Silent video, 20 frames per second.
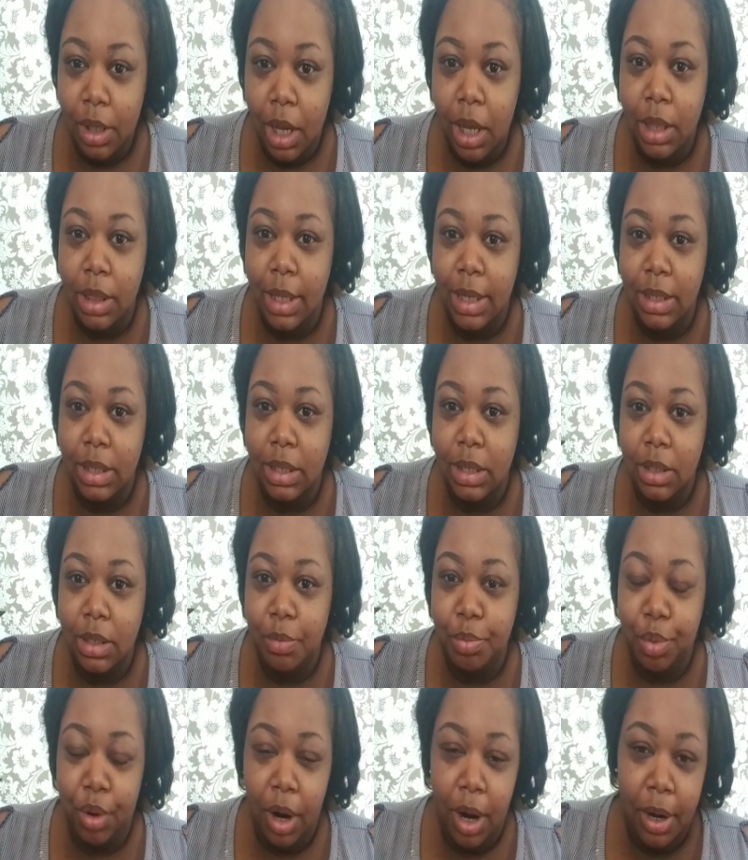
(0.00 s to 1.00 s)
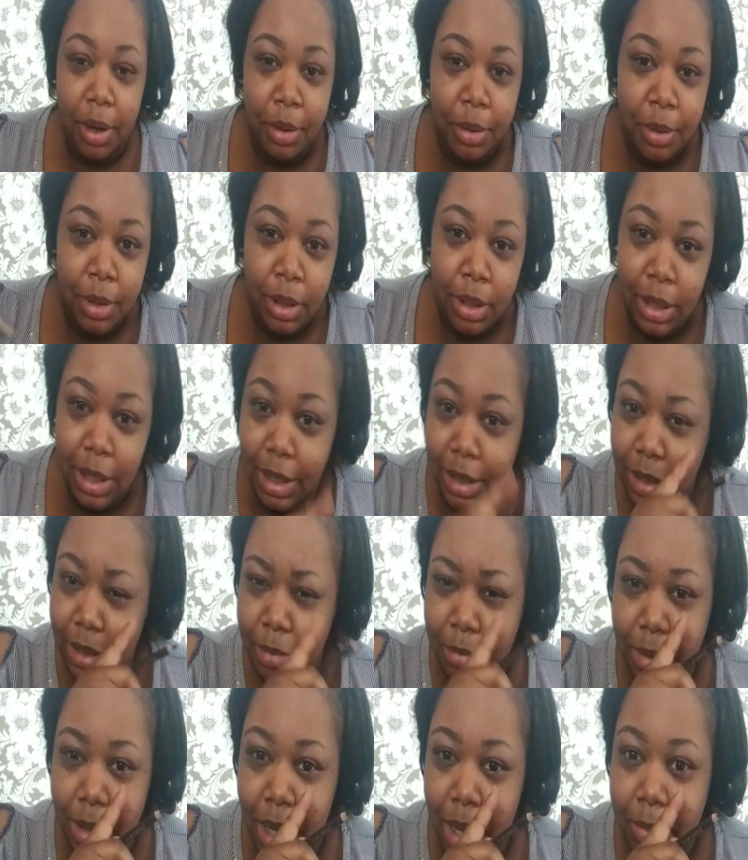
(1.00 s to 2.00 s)
That's this brow. Like
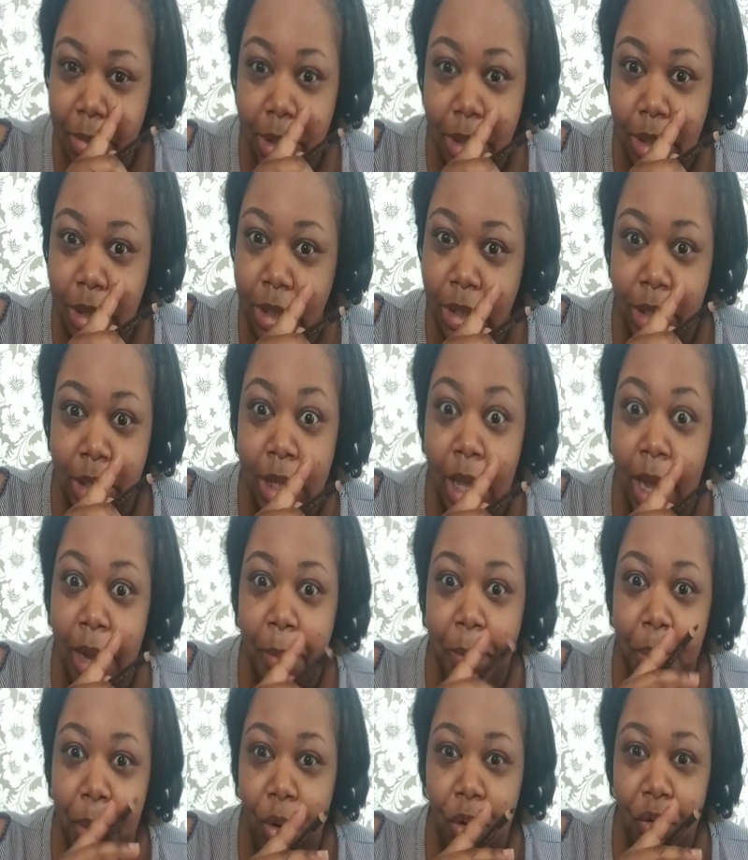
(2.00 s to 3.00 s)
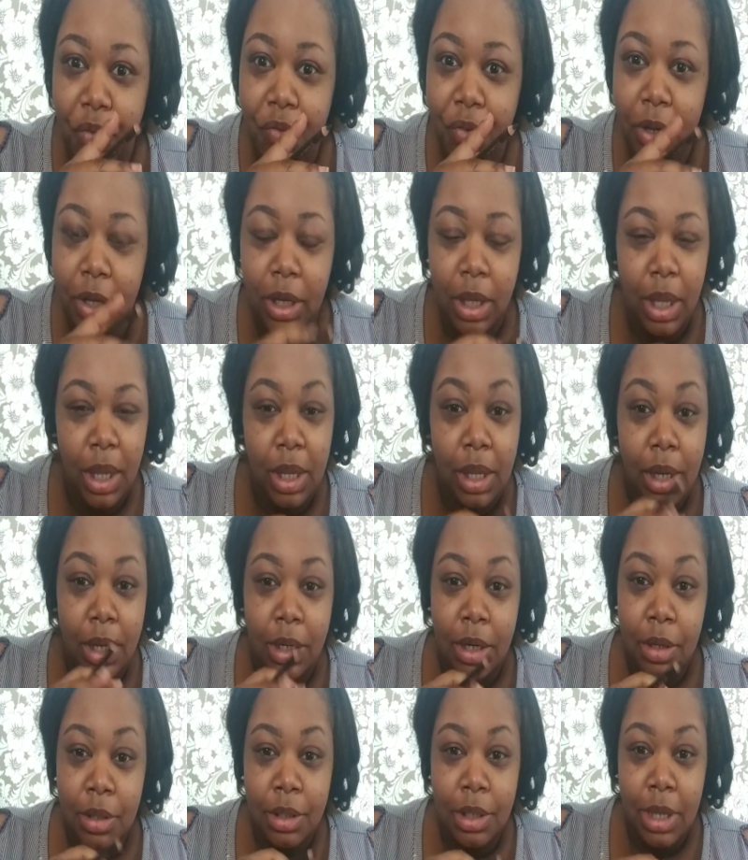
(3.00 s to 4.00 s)
sometimes it's like perfect, and
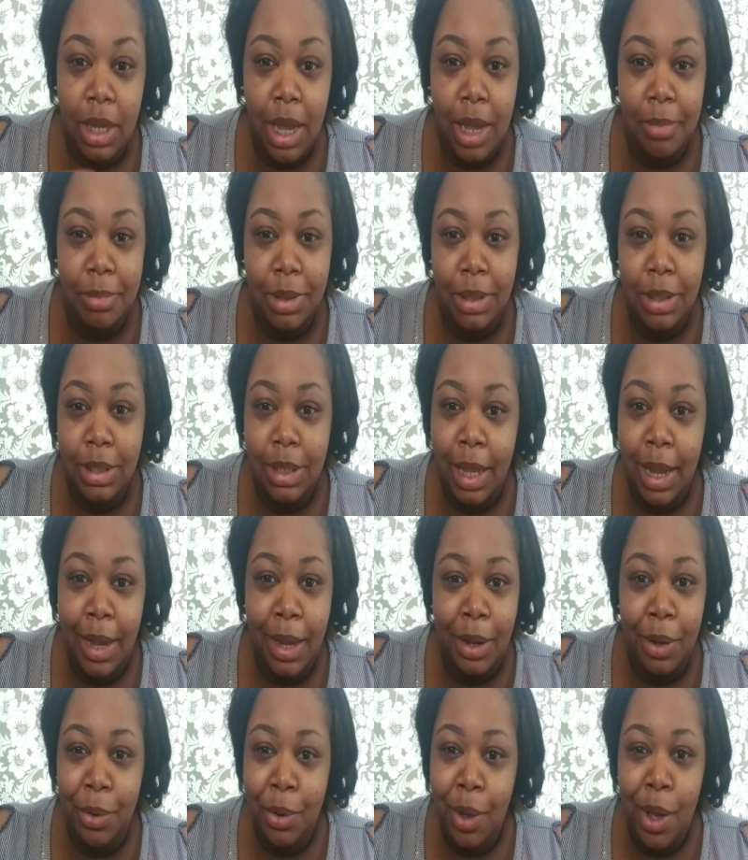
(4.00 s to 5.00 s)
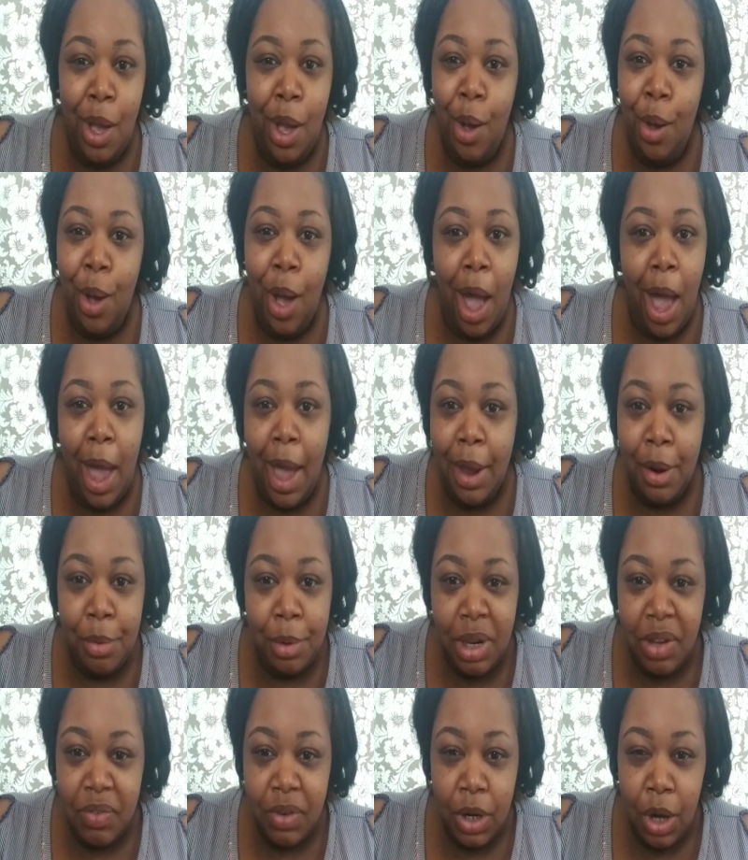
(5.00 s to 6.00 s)
other times it's like, I don't
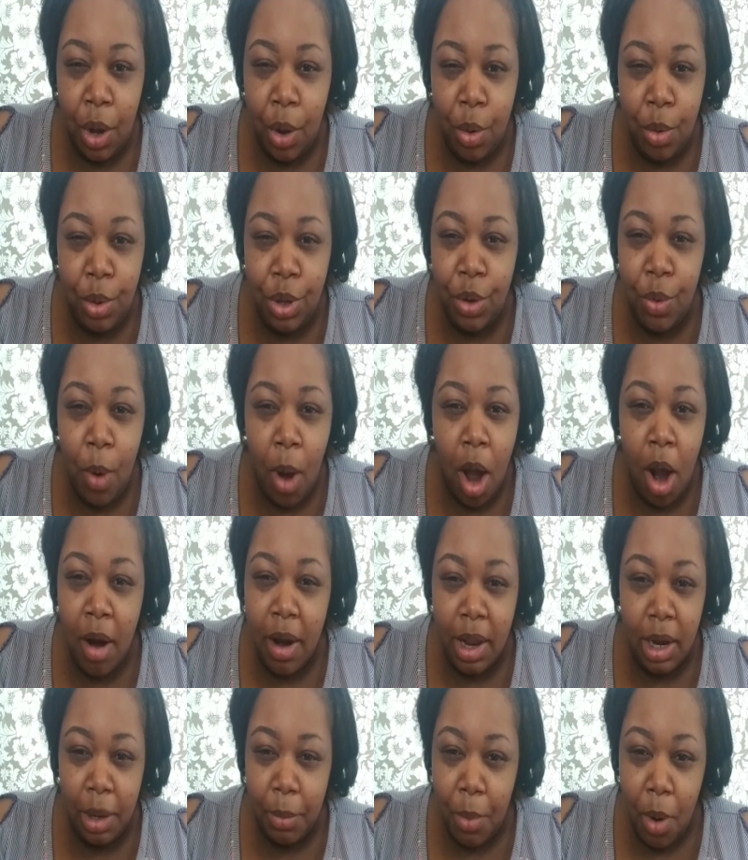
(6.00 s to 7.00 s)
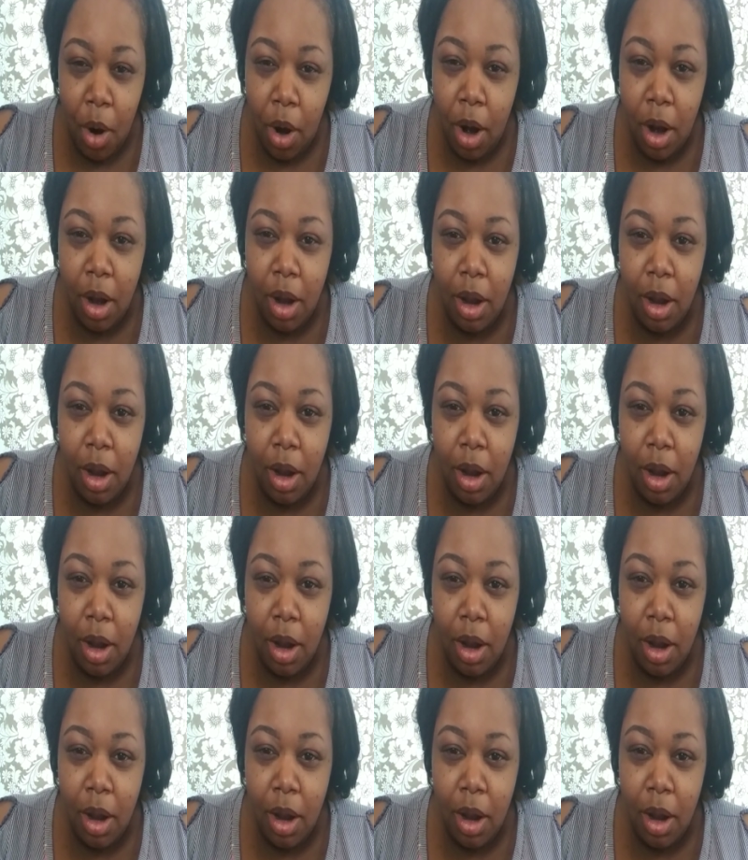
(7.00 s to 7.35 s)
even know who you are anymore.